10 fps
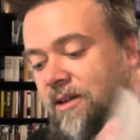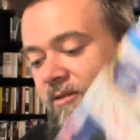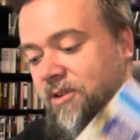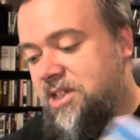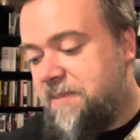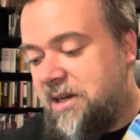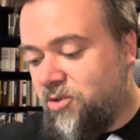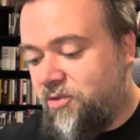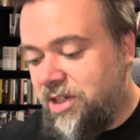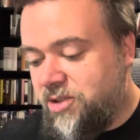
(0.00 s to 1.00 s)
for the
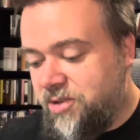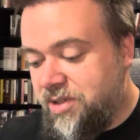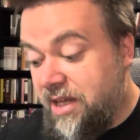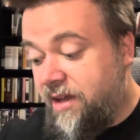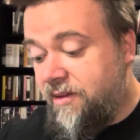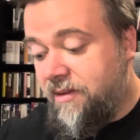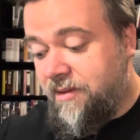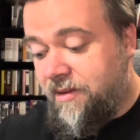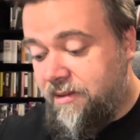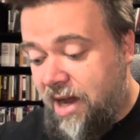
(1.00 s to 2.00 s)
special features.
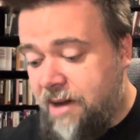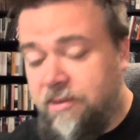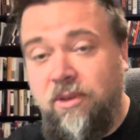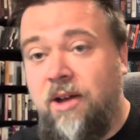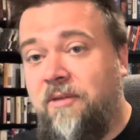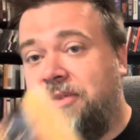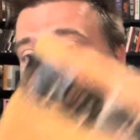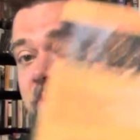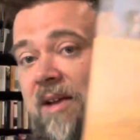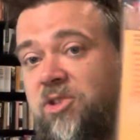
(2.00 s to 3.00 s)
And I love that
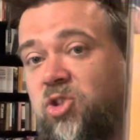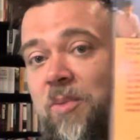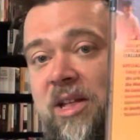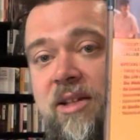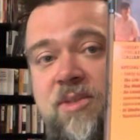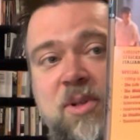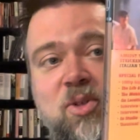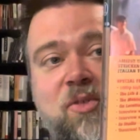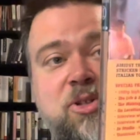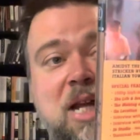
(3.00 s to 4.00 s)
this one has so many
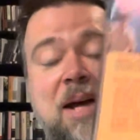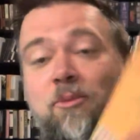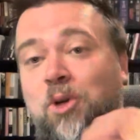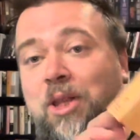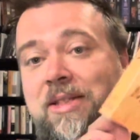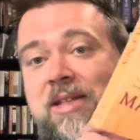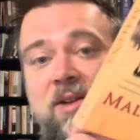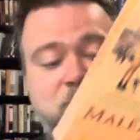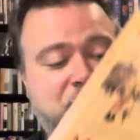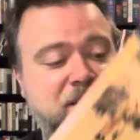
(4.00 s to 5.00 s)
special features. I'm really
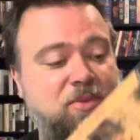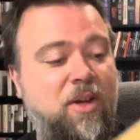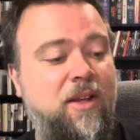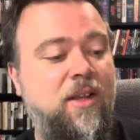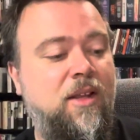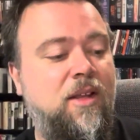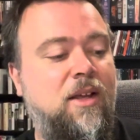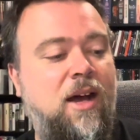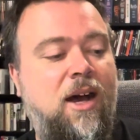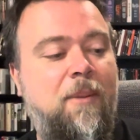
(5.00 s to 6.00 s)
excited for this one.
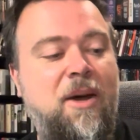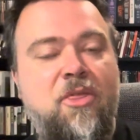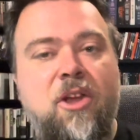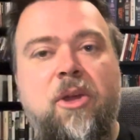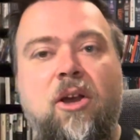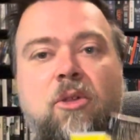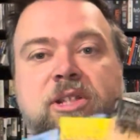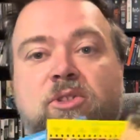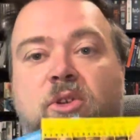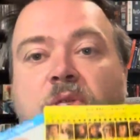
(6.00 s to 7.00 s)
Uh, but there we go.
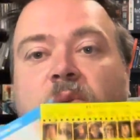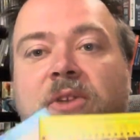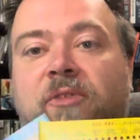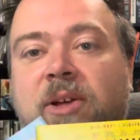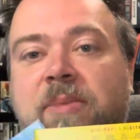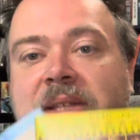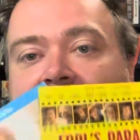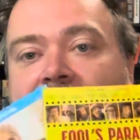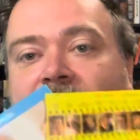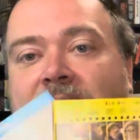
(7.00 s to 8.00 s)
These are three films that I
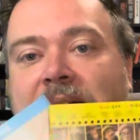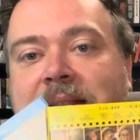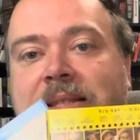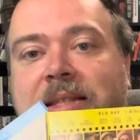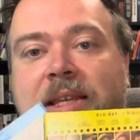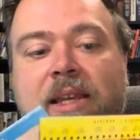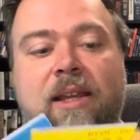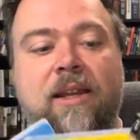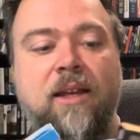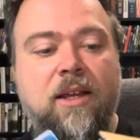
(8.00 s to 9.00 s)
have not
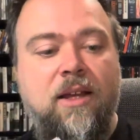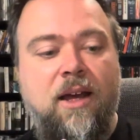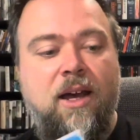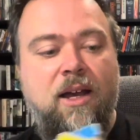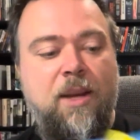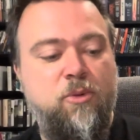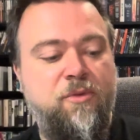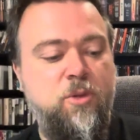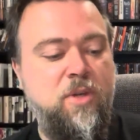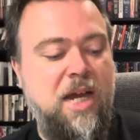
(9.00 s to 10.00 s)
seen. Uh, a couple
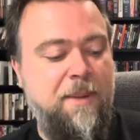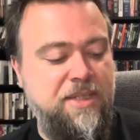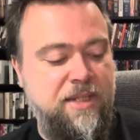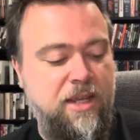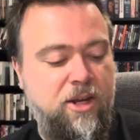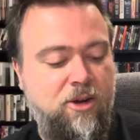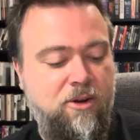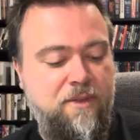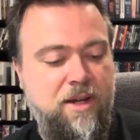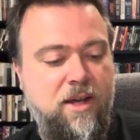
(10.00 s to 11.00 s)
review copies in
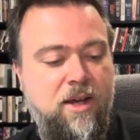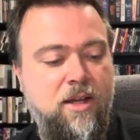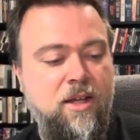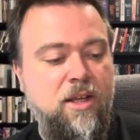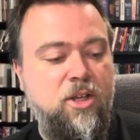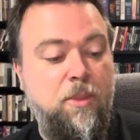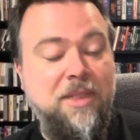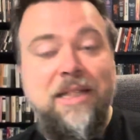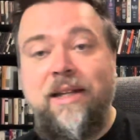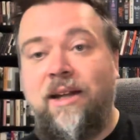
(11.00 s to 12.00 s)
here. And then, uh, you
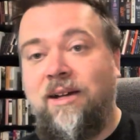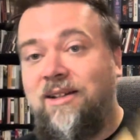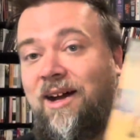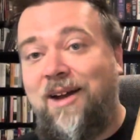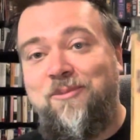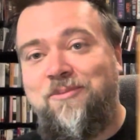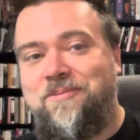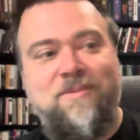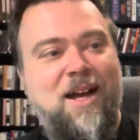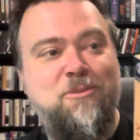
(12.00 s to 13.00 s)
know, Malena. I,
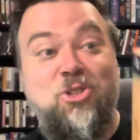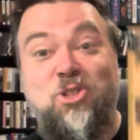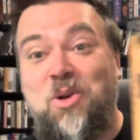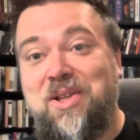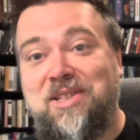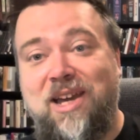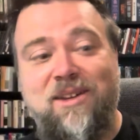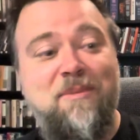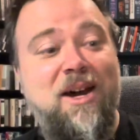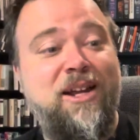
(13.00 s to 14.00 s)
I'm so
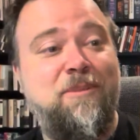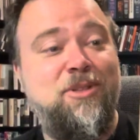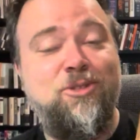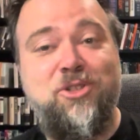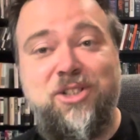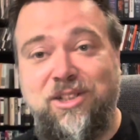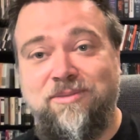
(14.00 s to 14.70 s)
excited. Monica Bellucci.